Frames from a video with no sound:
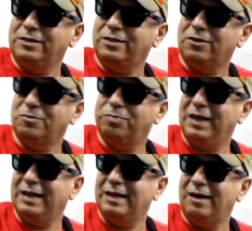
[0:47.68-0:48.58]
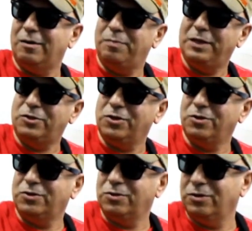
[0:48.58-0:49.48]
You're playing
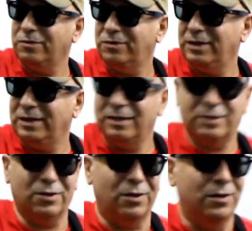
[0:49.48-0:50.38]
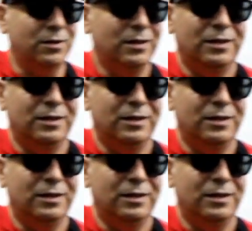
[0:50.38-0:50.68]
arpeggios sort of things or